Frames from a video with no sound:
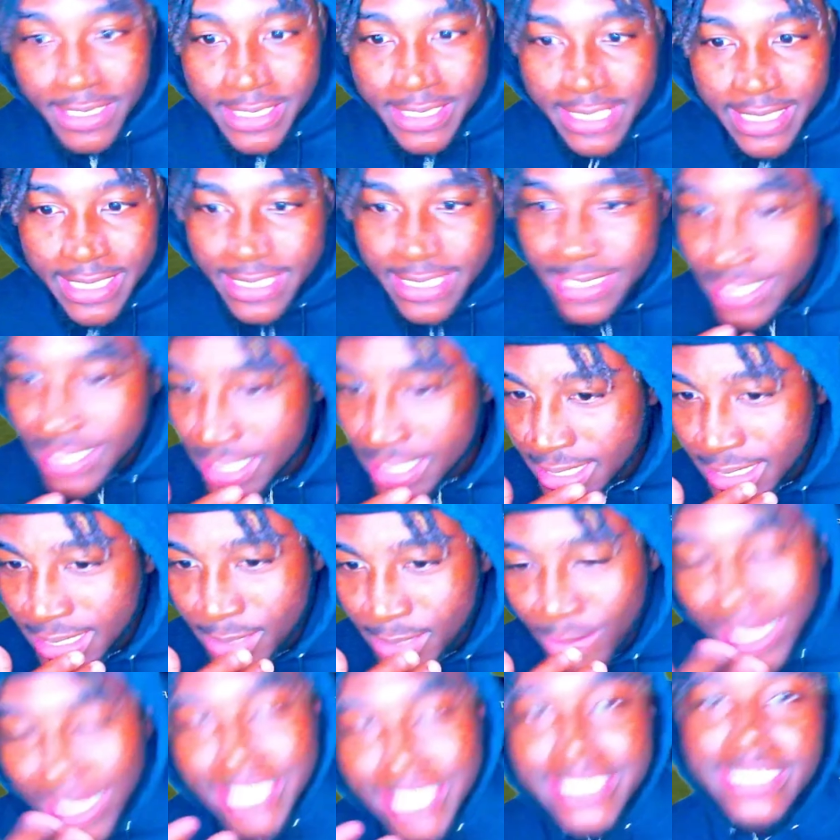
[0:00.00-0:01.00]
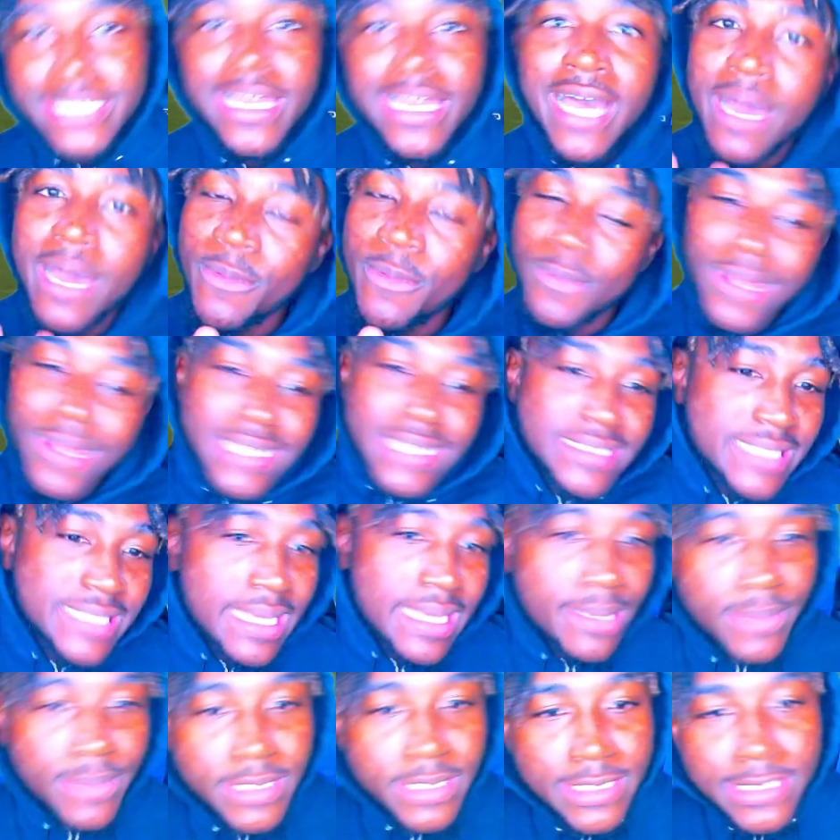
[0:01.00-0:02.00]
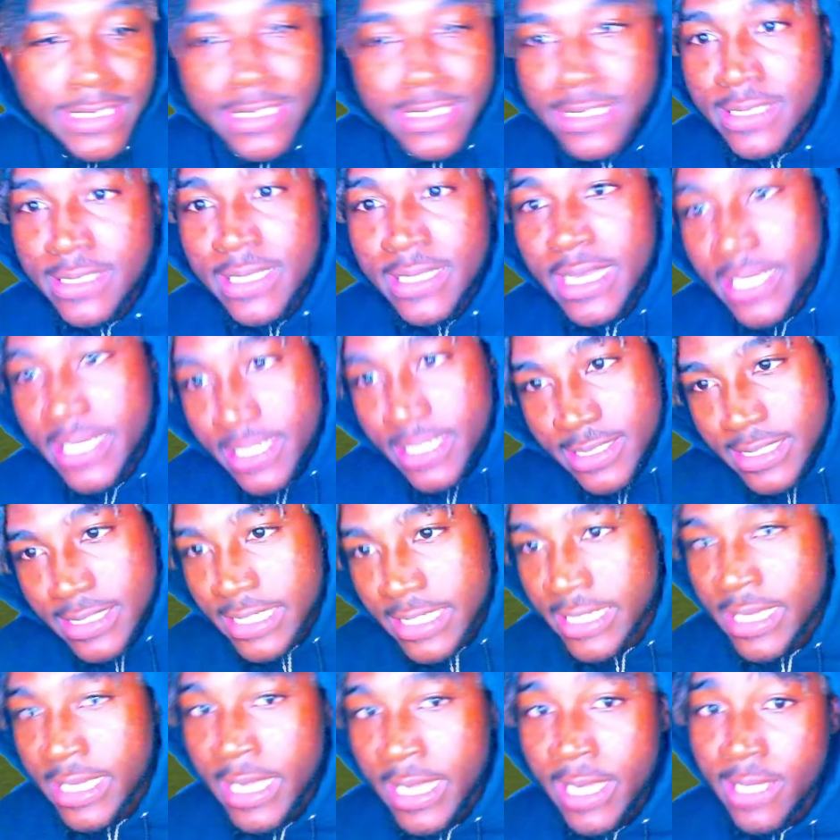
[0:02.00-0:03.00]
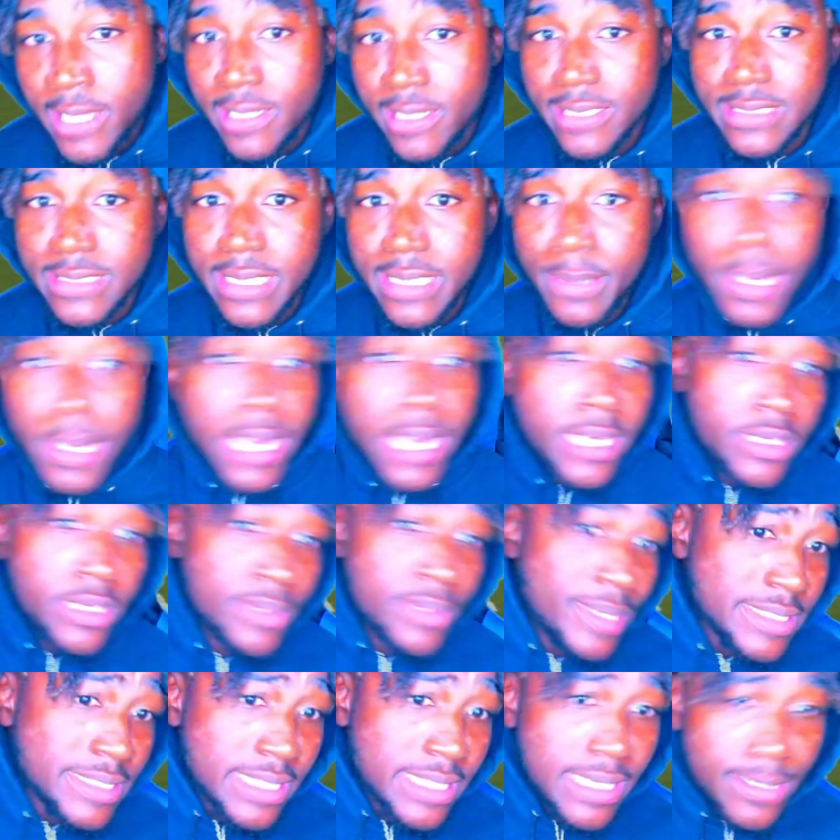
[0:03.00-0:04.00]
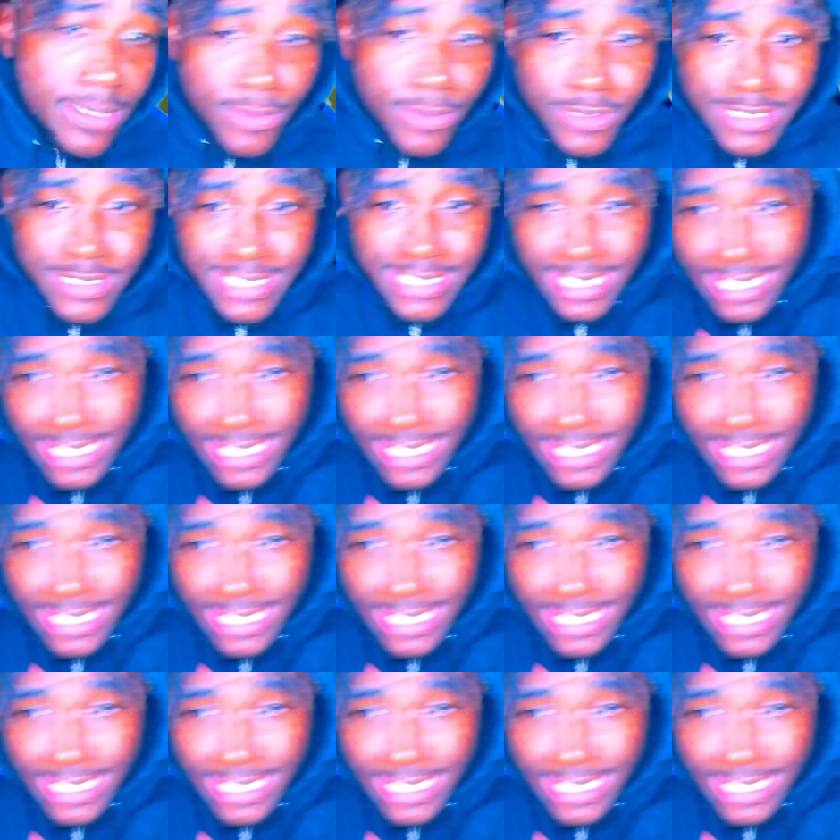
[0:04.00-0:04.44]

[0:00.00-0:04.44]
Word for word: didn't. Well, actually, no, I replied to comments. I ain't gonna lie yesterday. You know what I'm saying? But hey, new match I'm to get